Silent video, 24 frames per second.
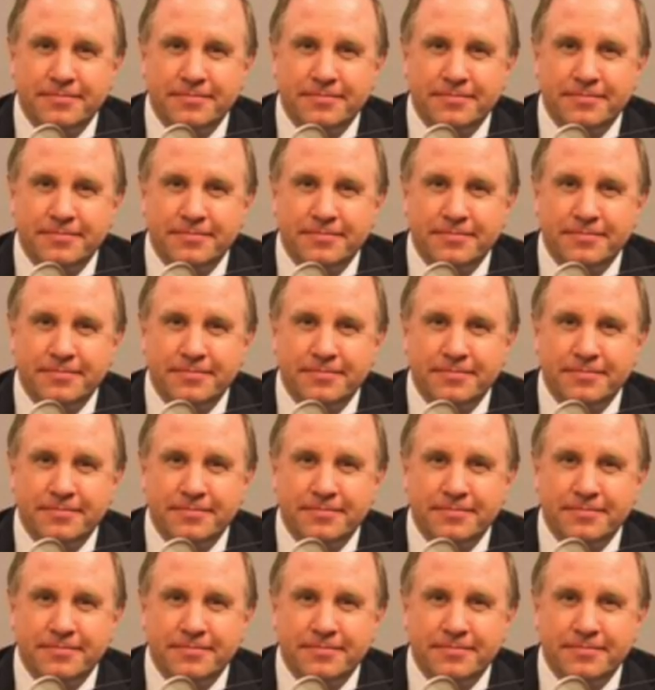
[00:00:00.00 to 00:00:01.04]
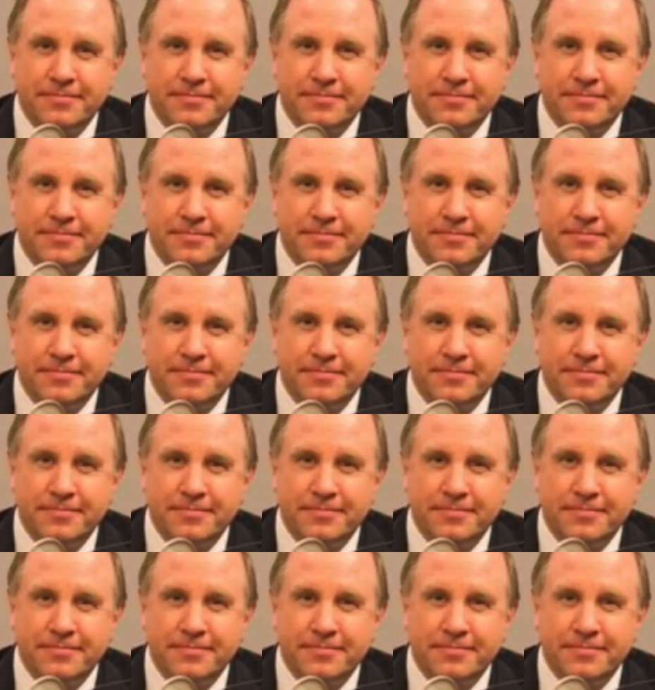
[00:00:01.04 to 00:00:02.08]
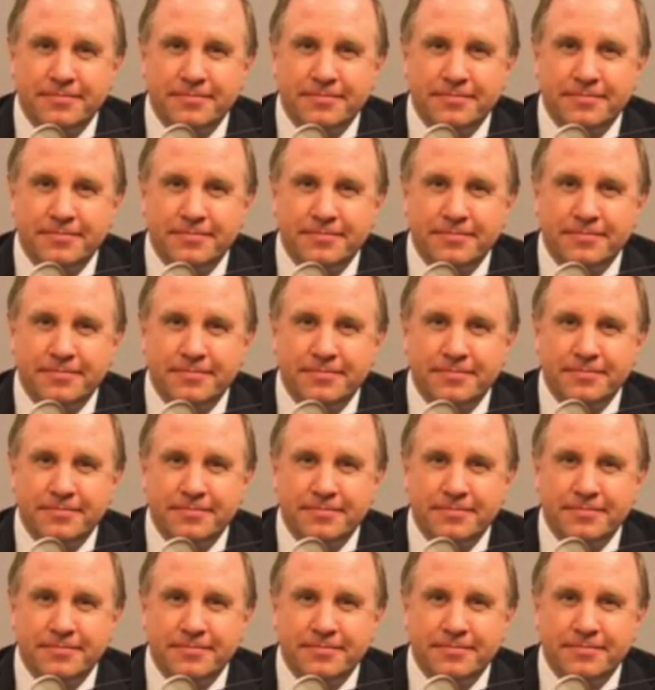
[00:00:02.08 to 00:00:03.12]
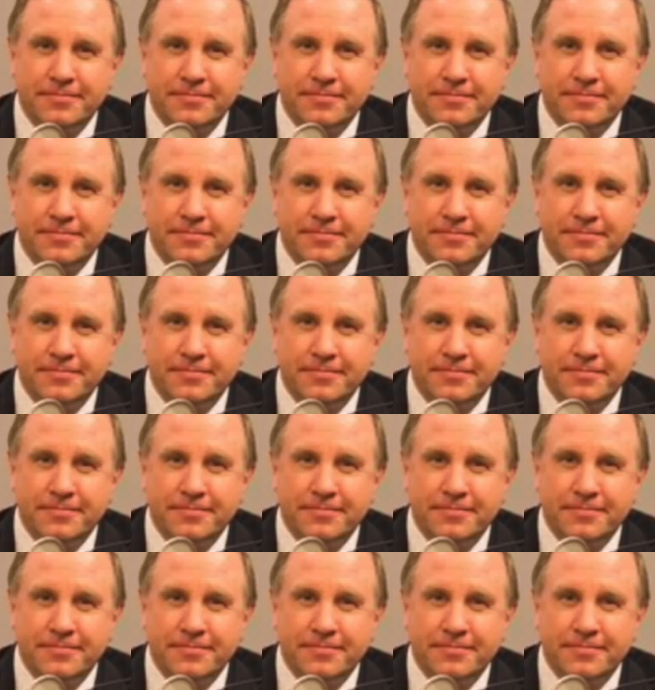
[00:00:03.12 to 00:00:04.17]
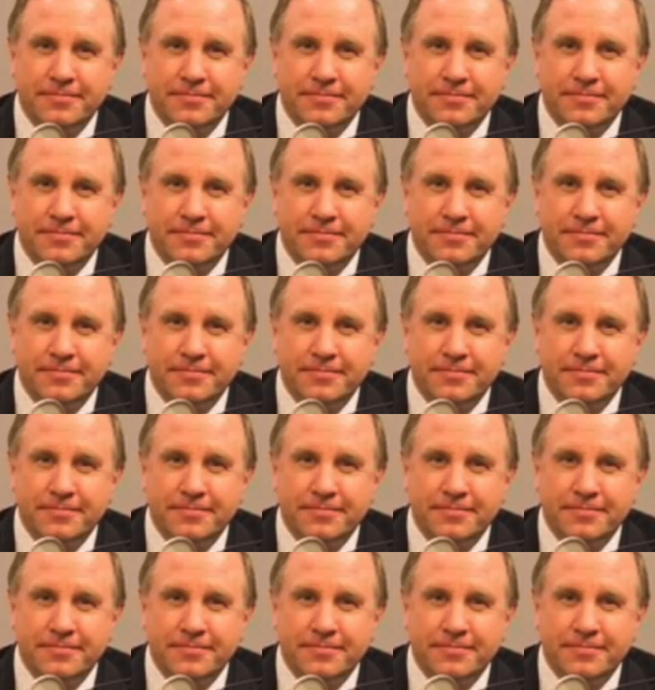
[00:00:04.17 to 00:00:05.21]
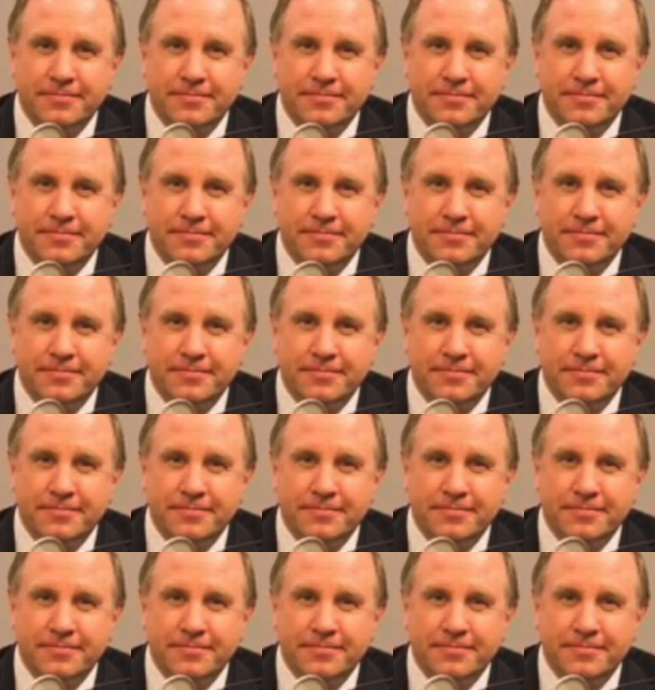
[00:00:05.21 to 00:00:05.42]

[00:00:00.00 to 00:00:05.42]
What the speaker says: [no speech]